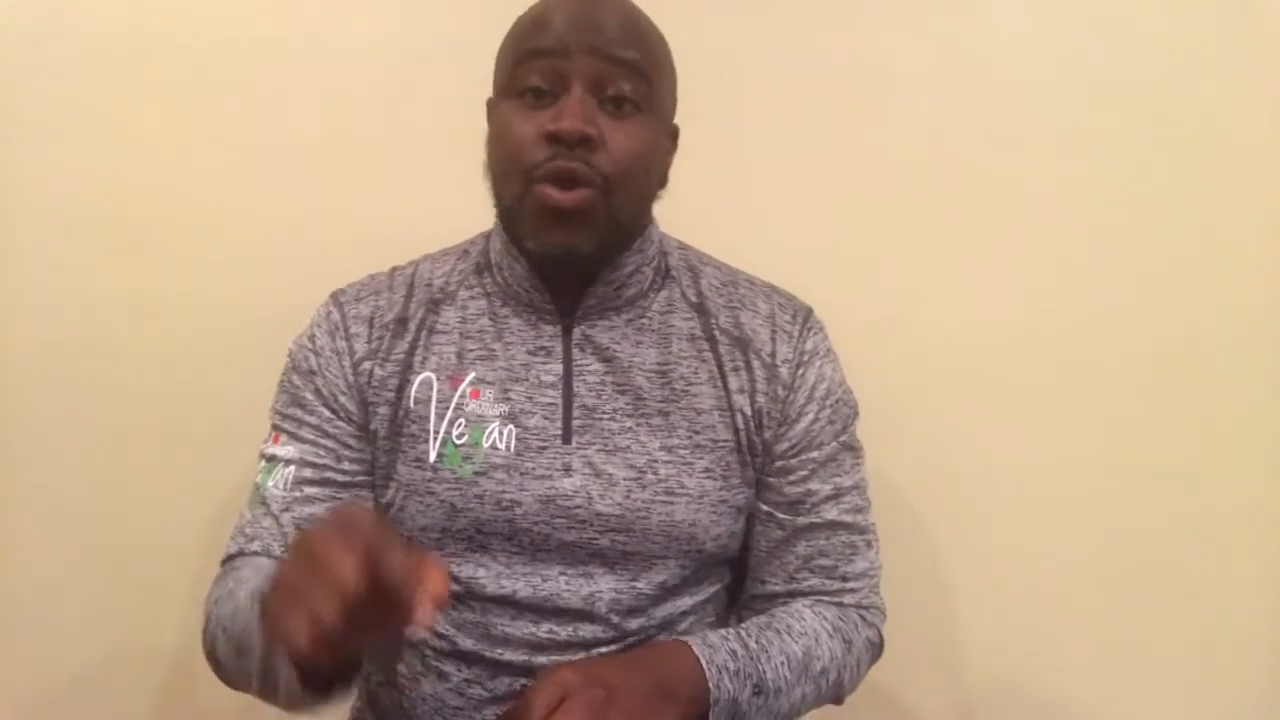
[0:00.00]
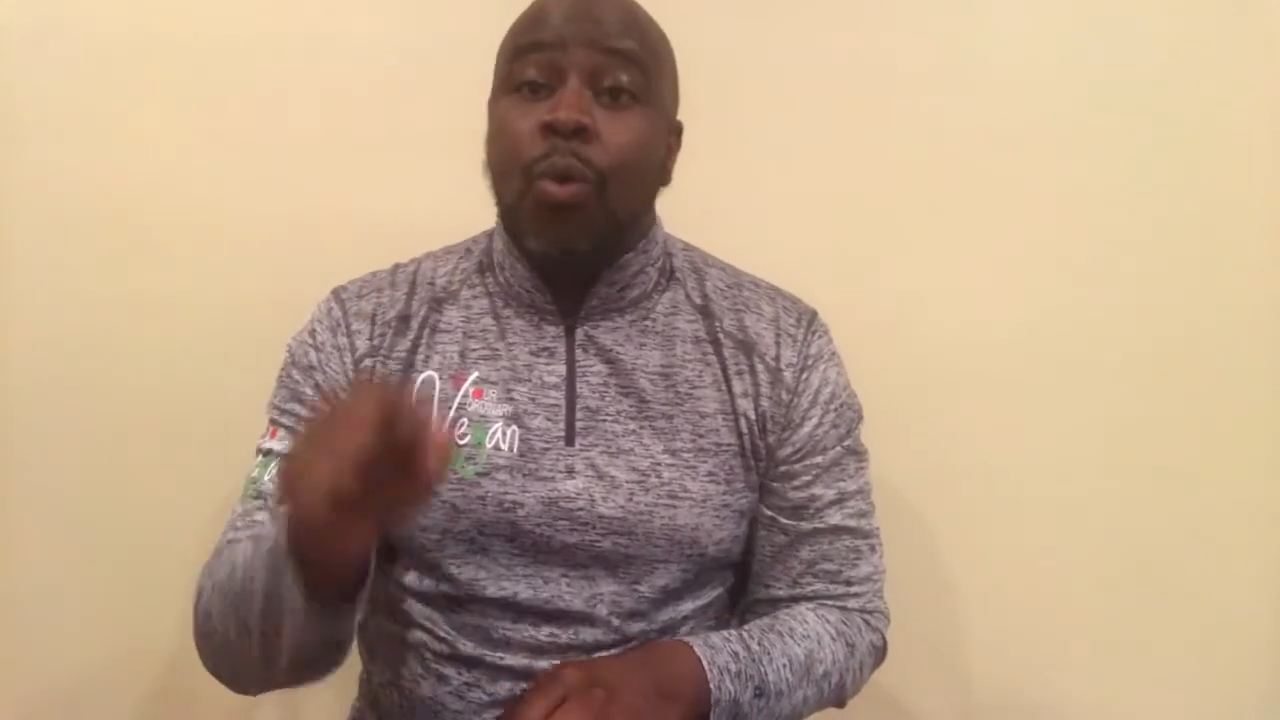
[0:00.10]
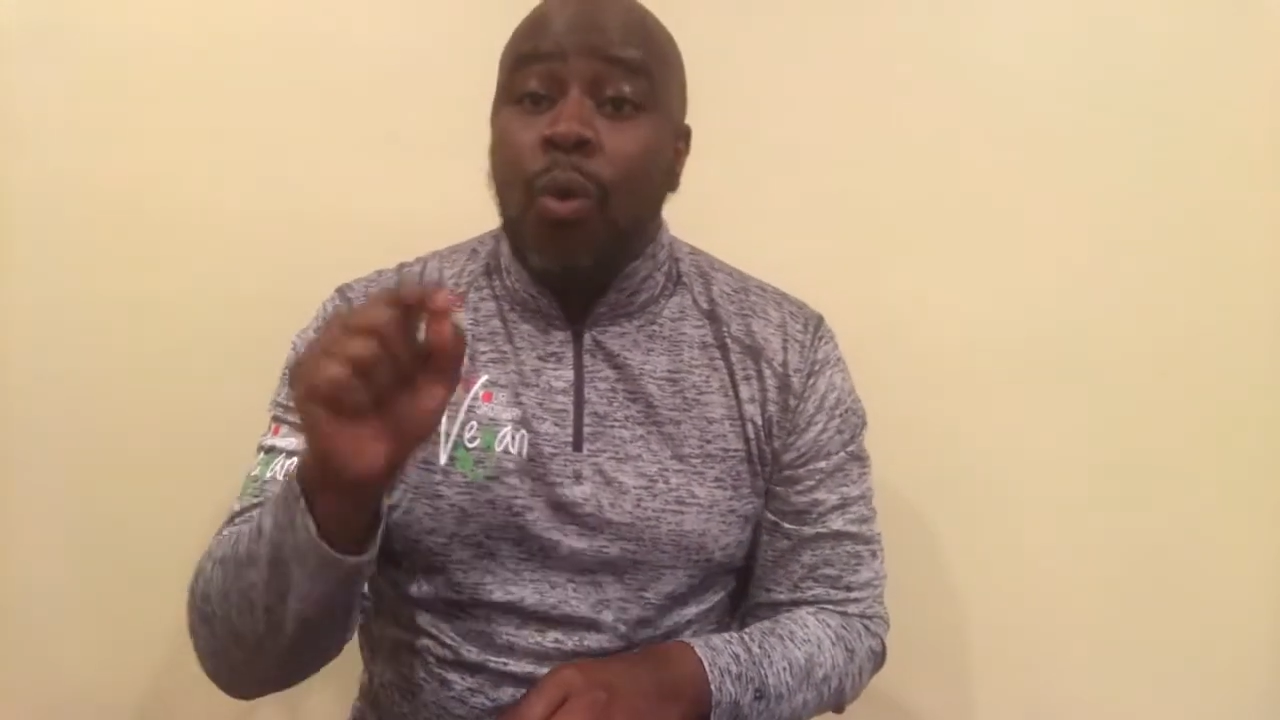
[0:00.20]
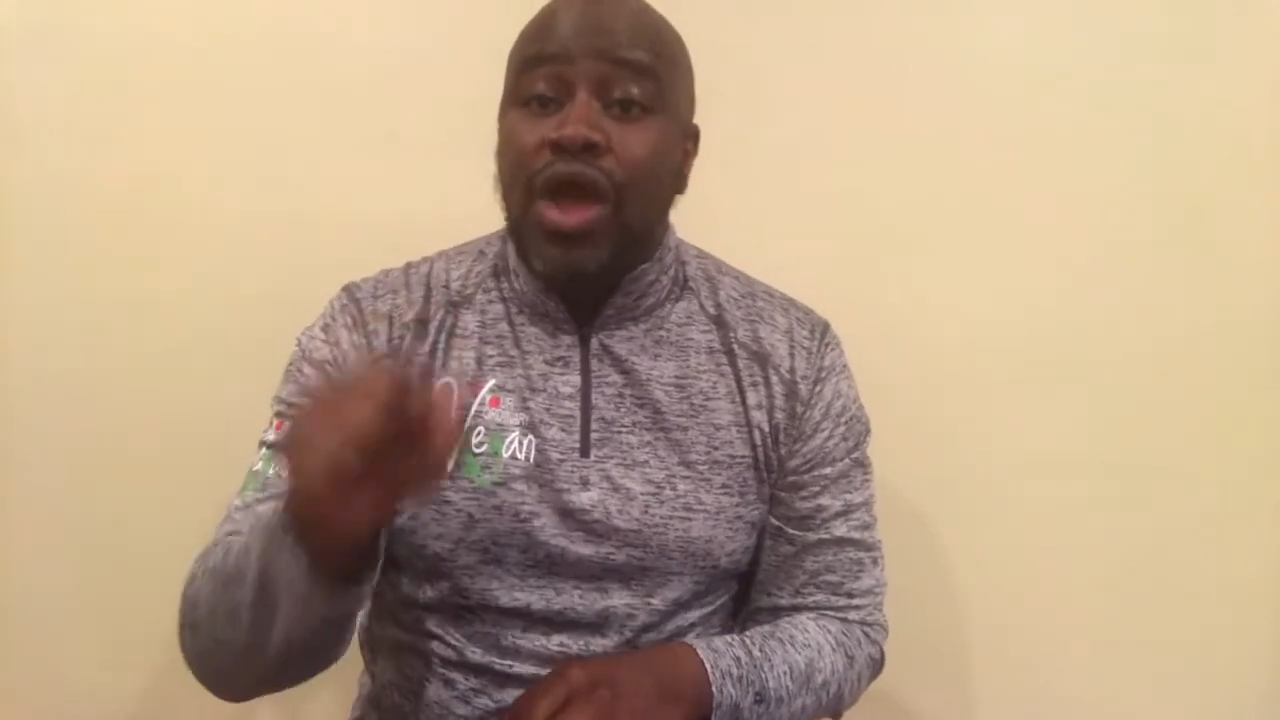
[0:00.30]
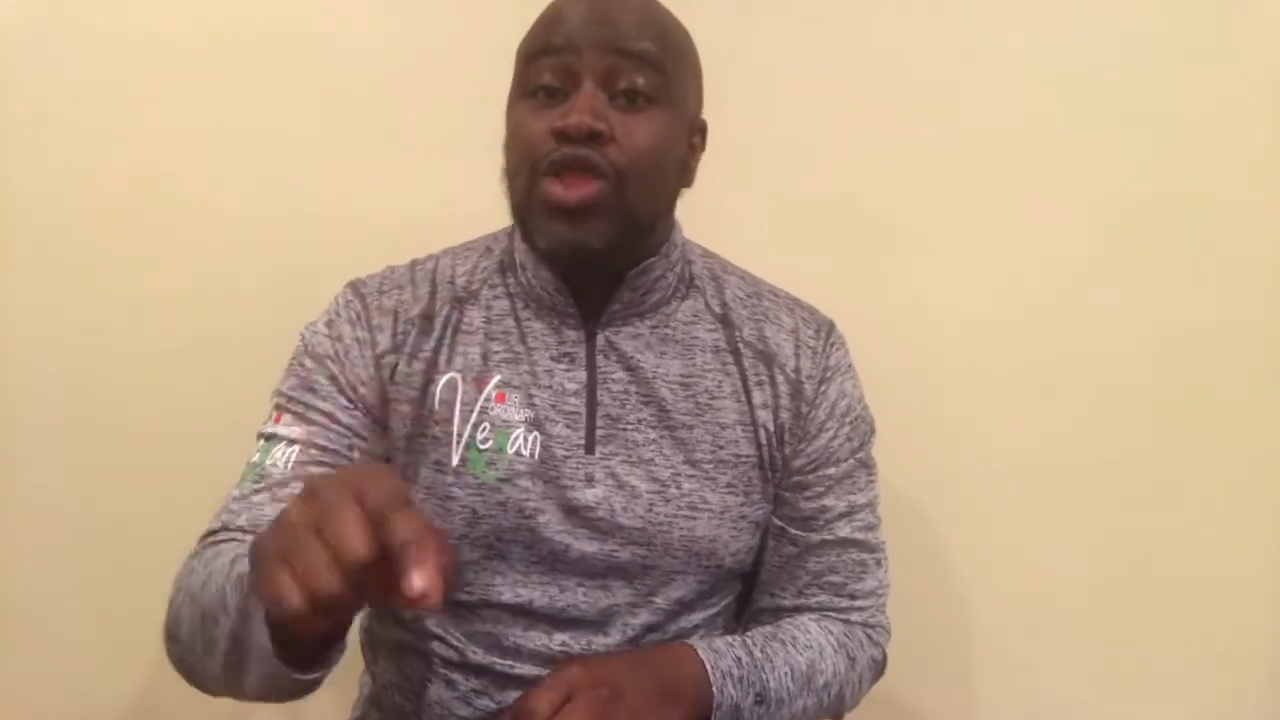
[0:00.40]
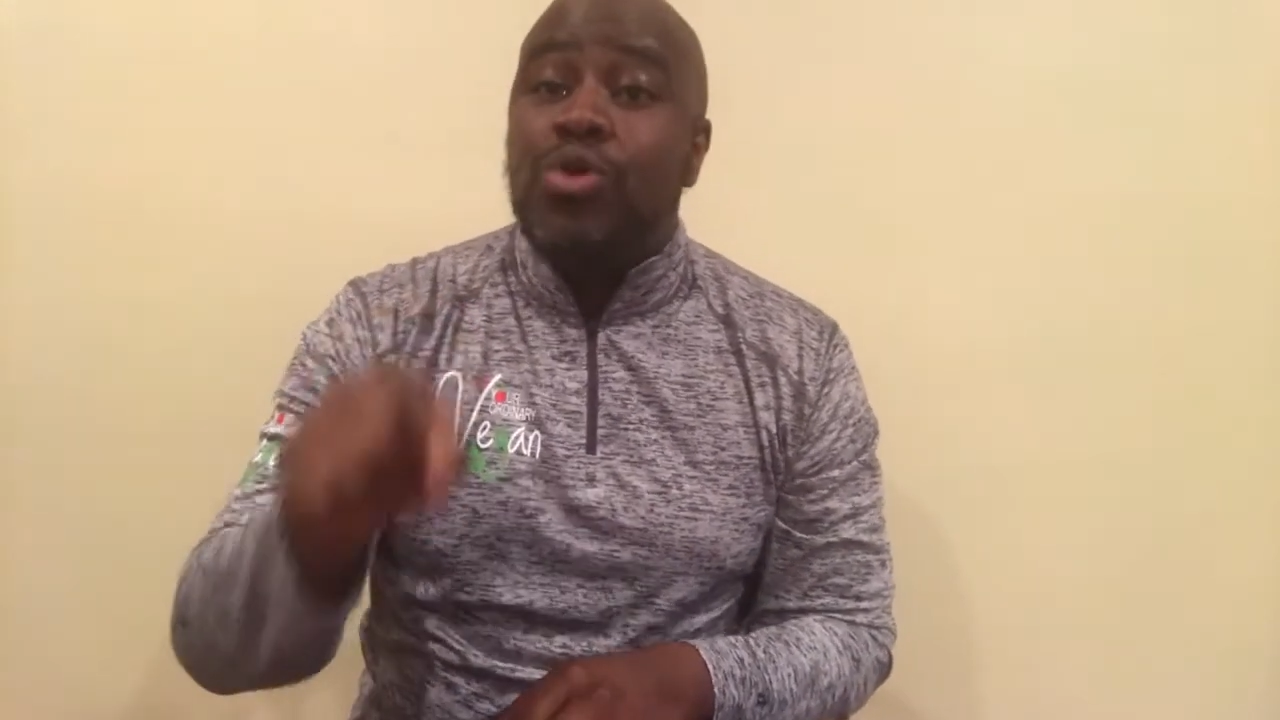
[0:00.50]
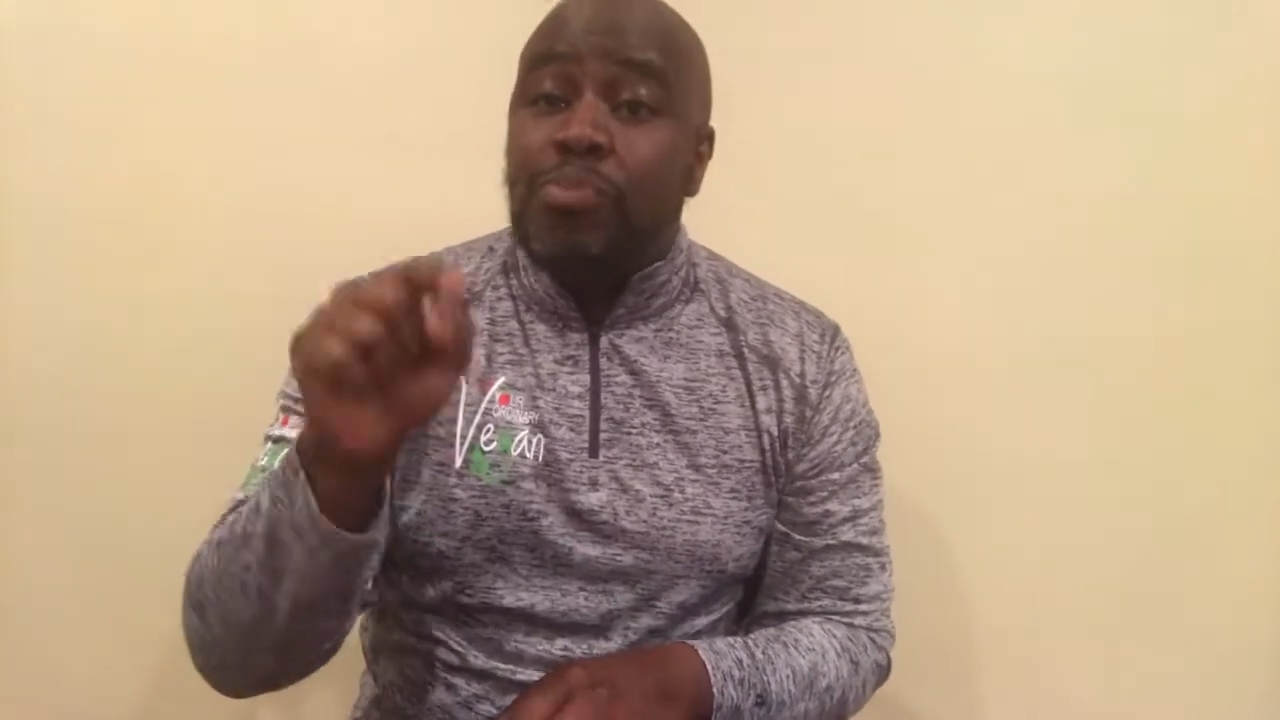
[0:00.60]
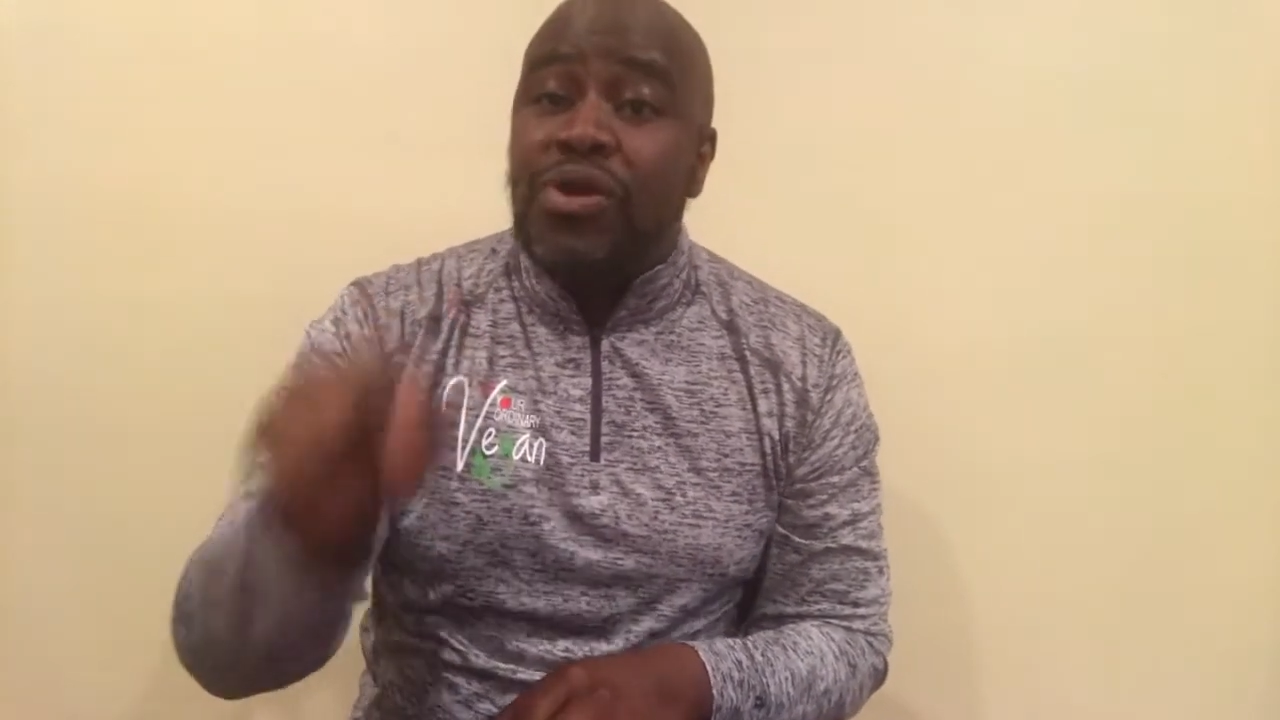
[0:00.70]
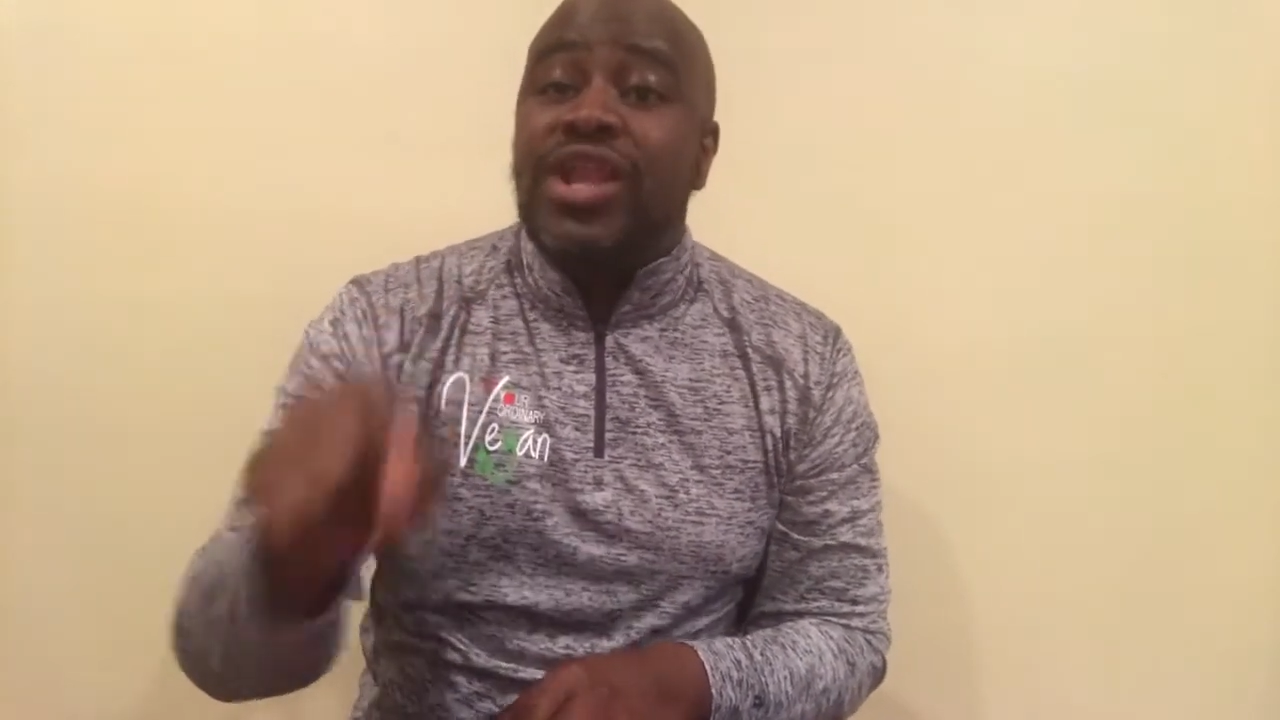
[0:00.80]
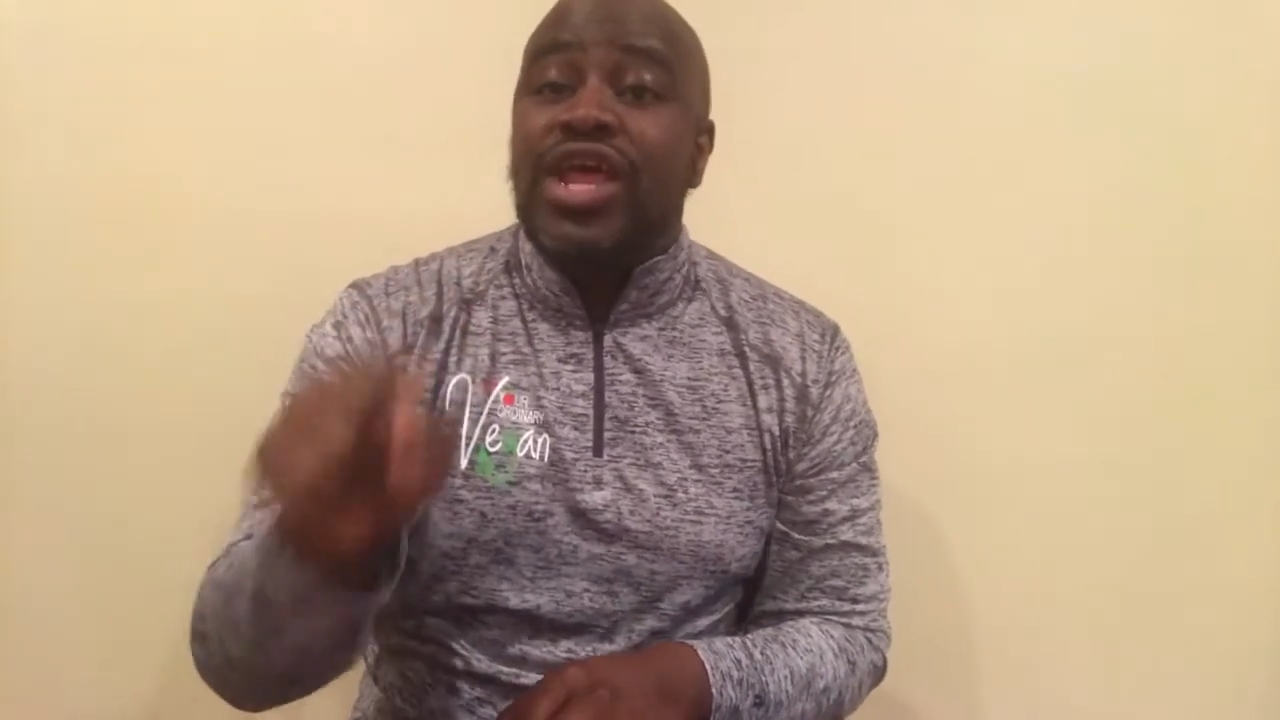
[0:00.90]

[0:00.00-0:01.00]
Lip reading: What you put